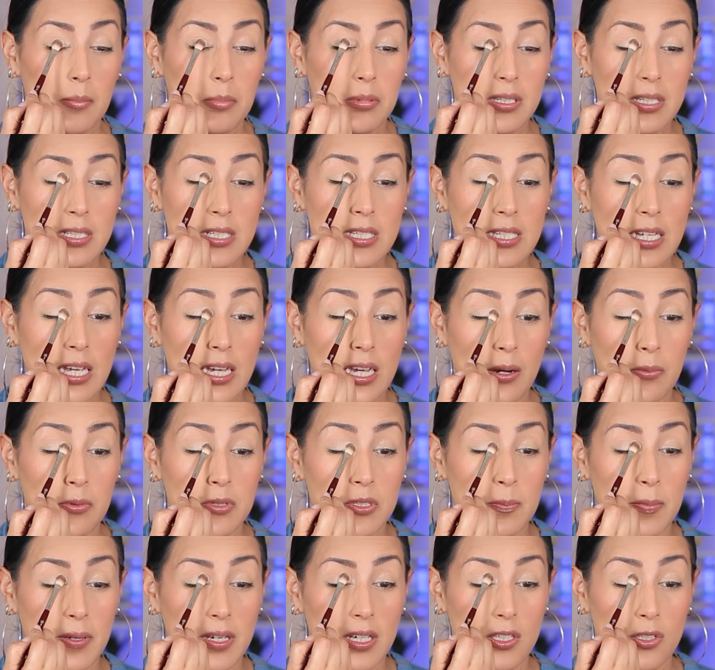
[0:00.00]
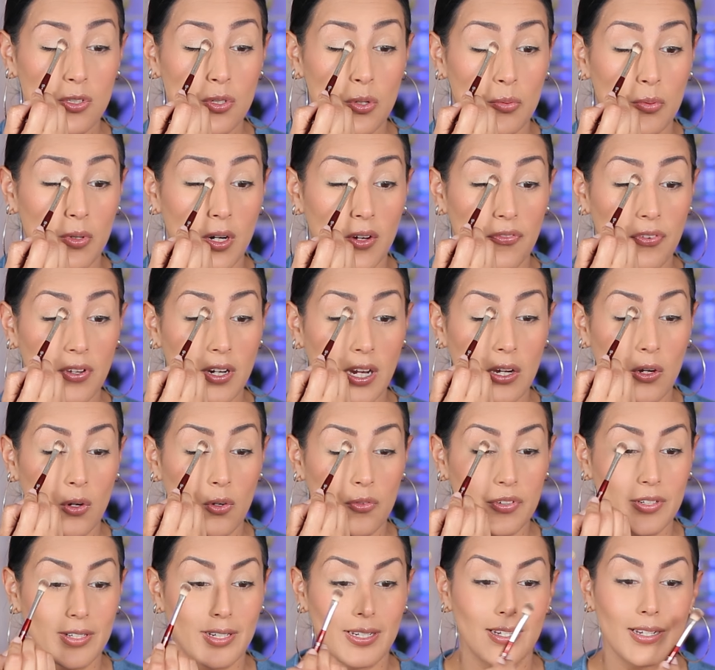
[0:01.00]
I'm going to say I was being too rough and I
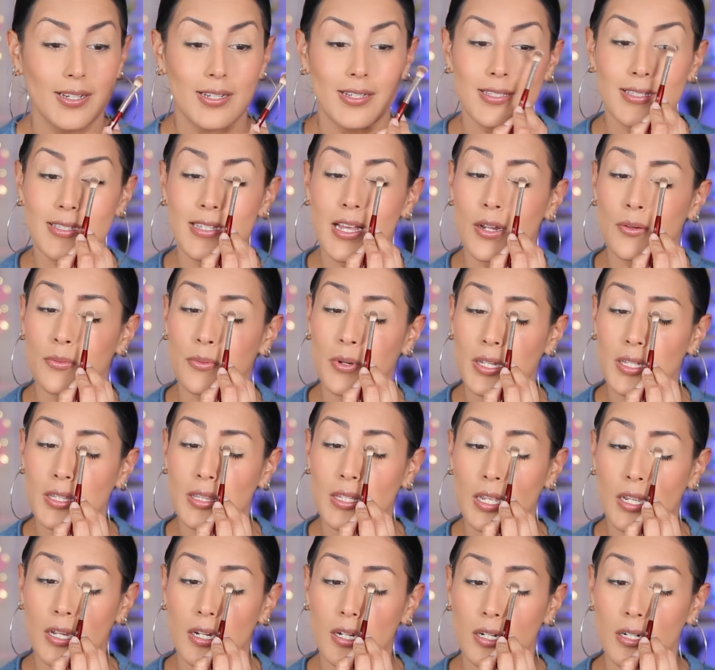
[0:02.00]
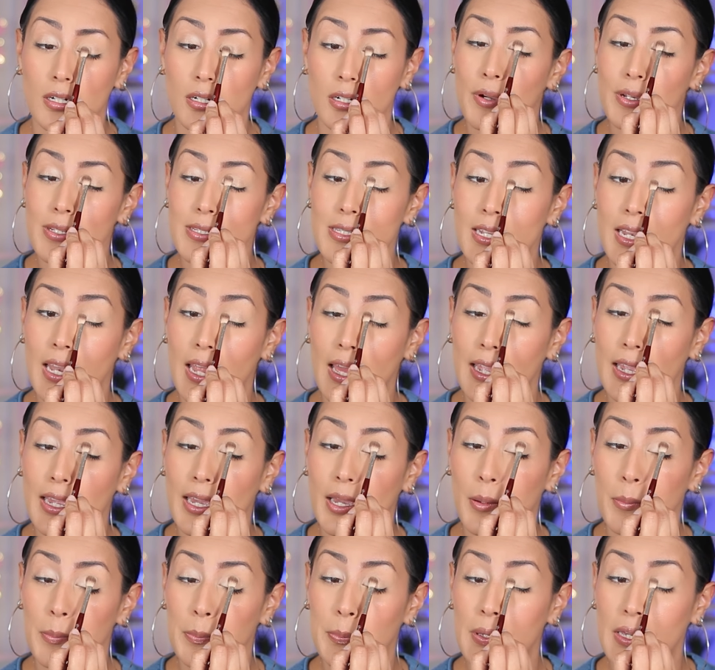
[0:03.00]
overdid it because that right there was
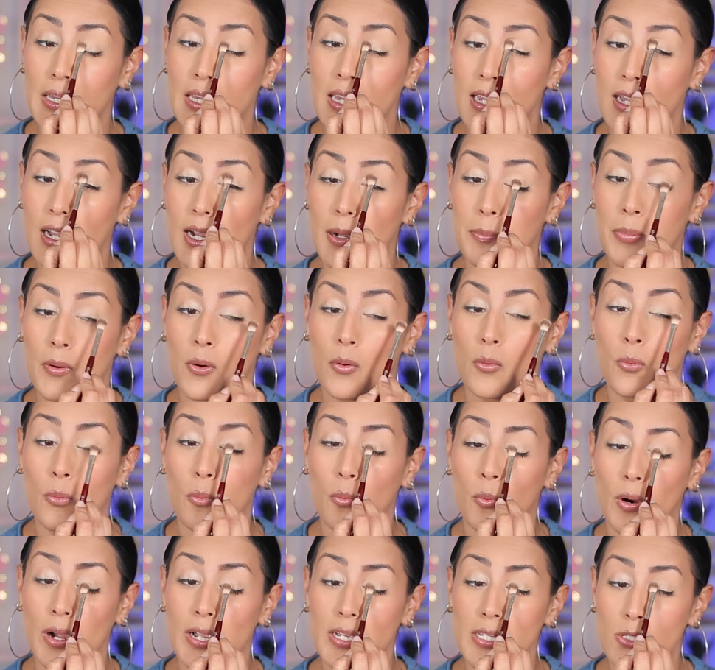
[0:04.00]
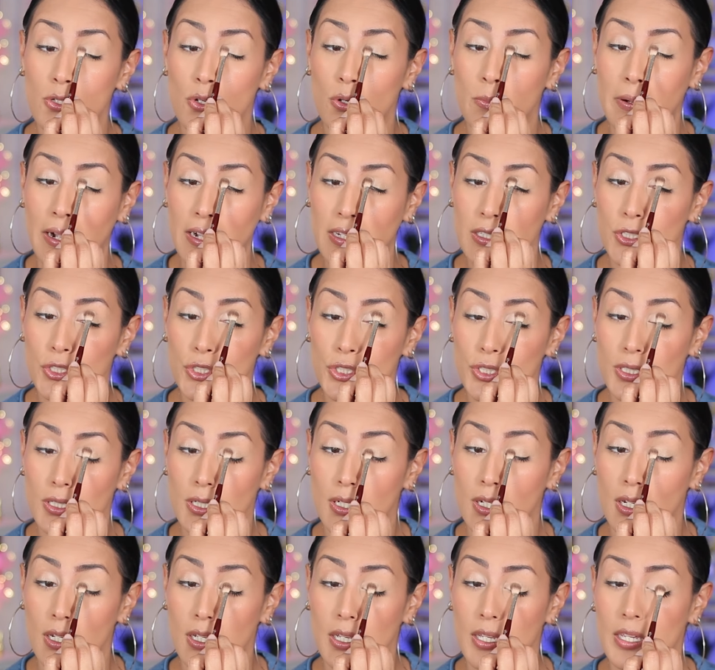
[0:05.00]
like picking up way too much.
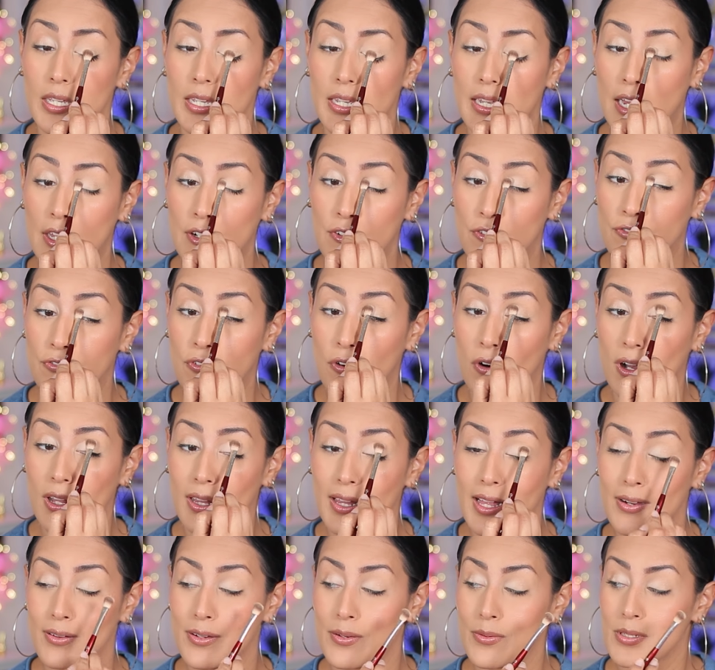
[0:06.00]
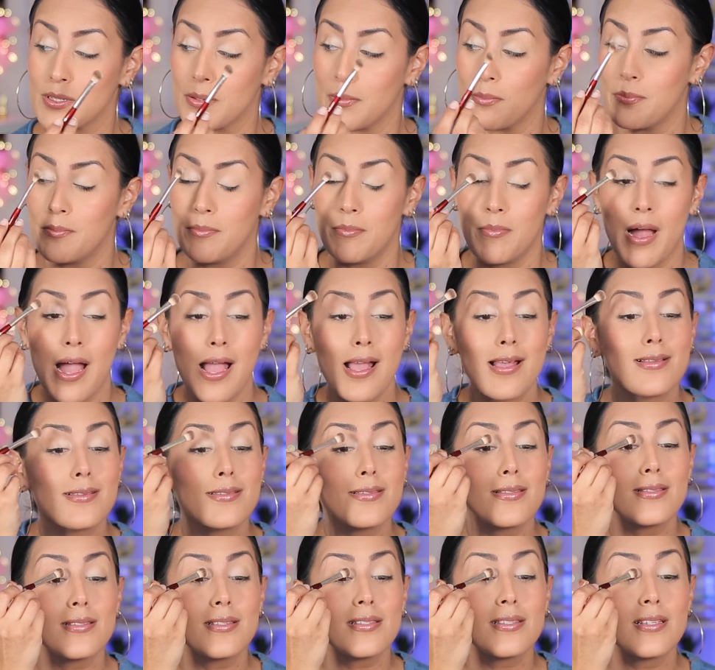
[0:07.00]
It had fallout. It was a
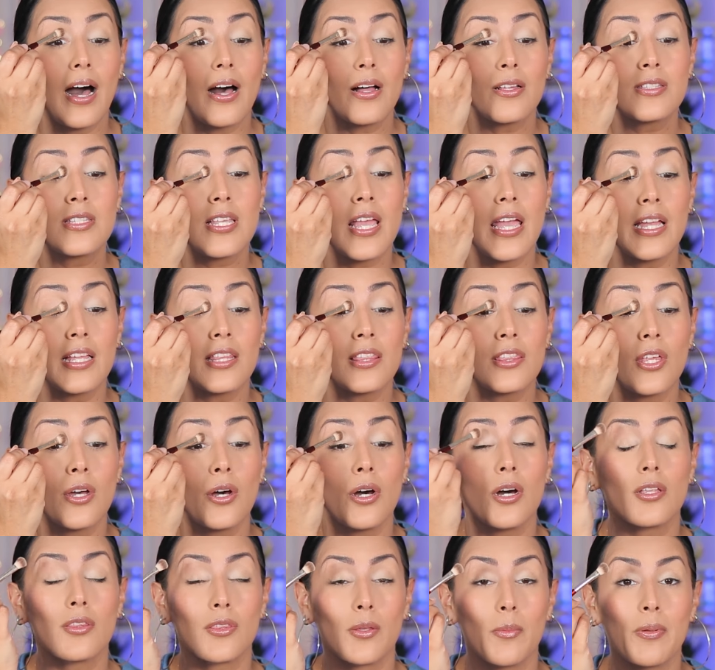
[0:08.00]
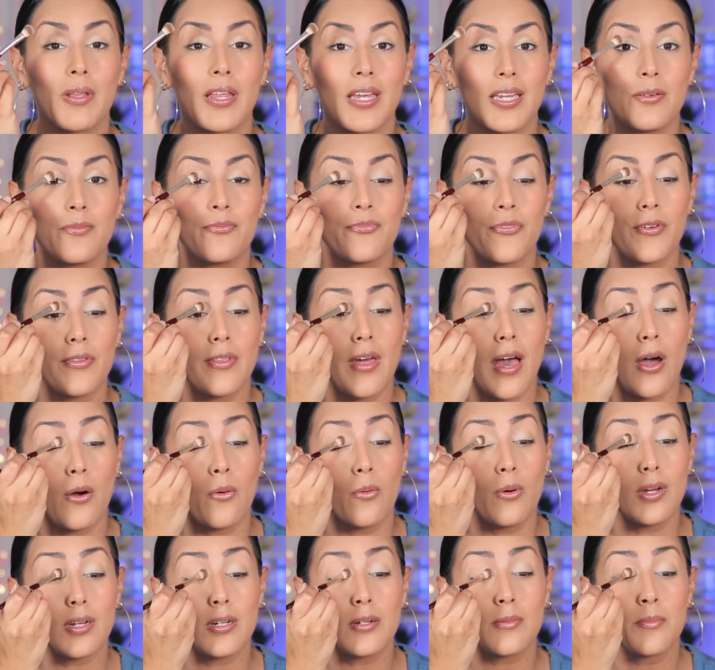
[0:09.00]
mess. I'll take the, the blame for
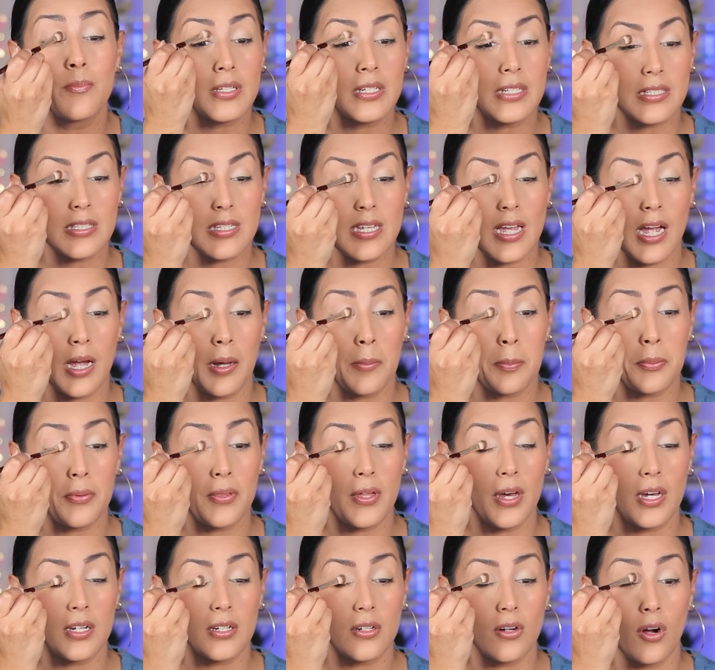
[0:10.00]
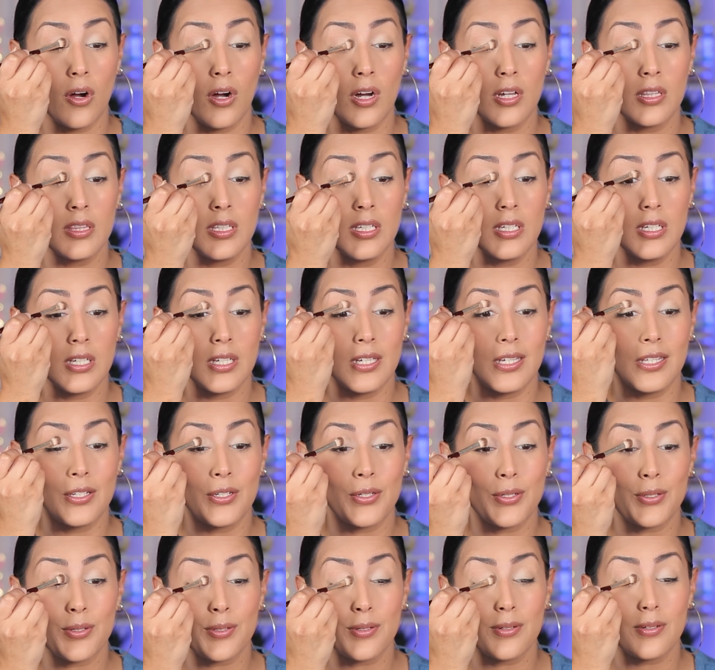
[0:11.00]
that one. Going to tap that on the
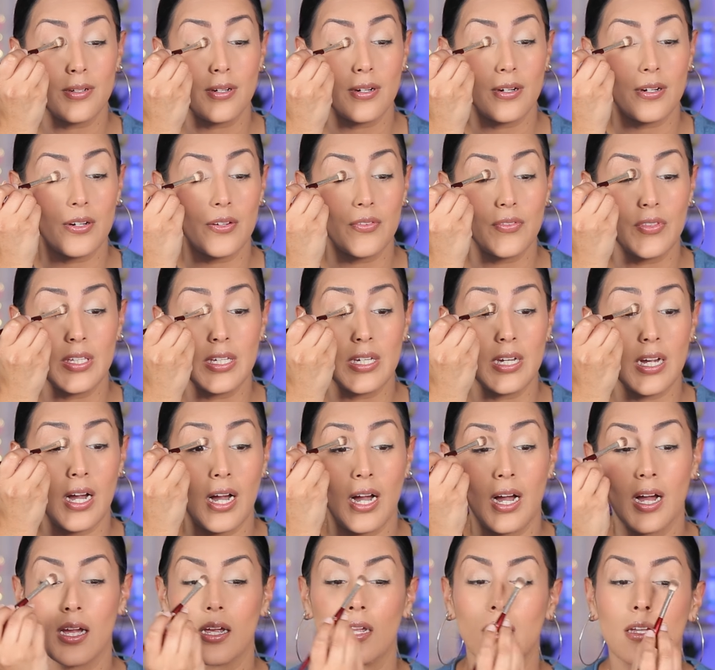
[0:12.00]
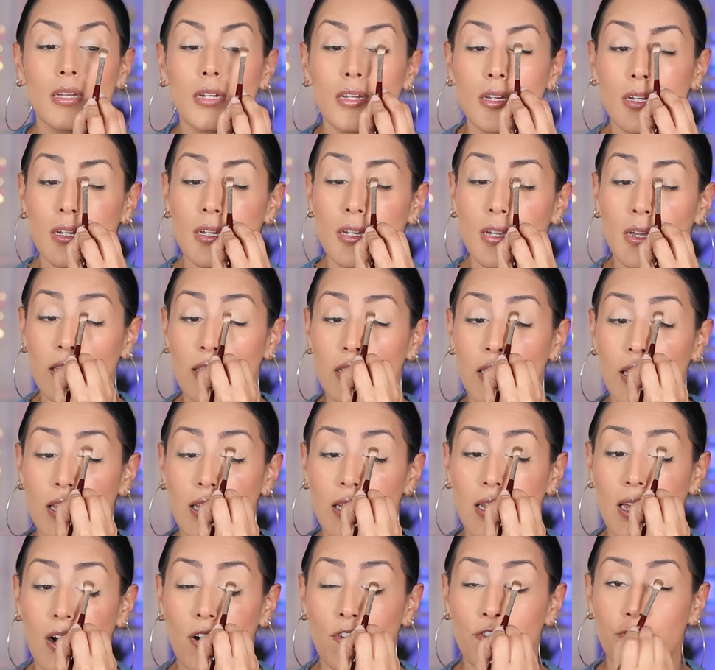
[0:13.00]
inner of the eye and
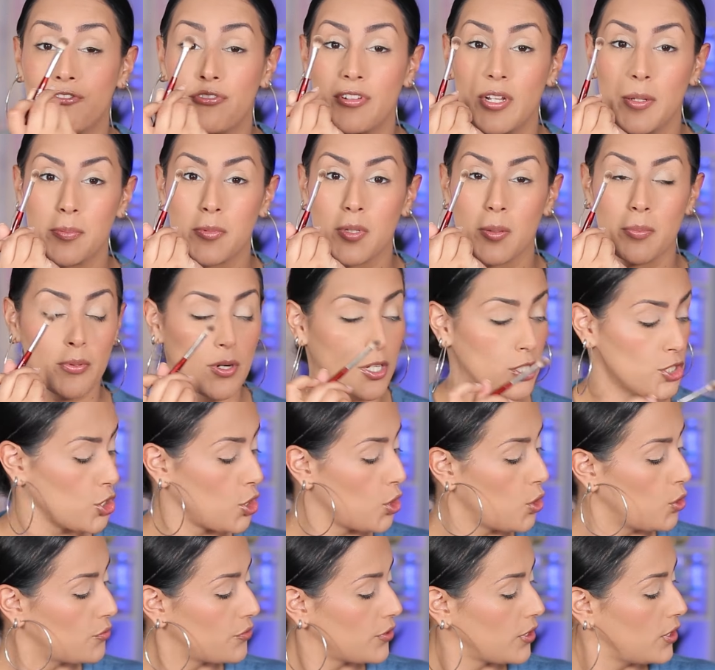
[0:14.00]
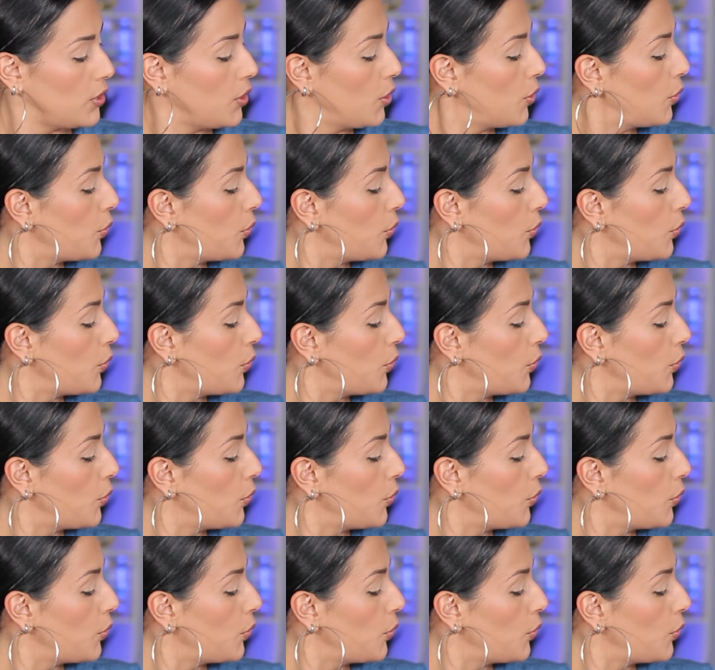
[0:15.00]
then I'll flip the brush over.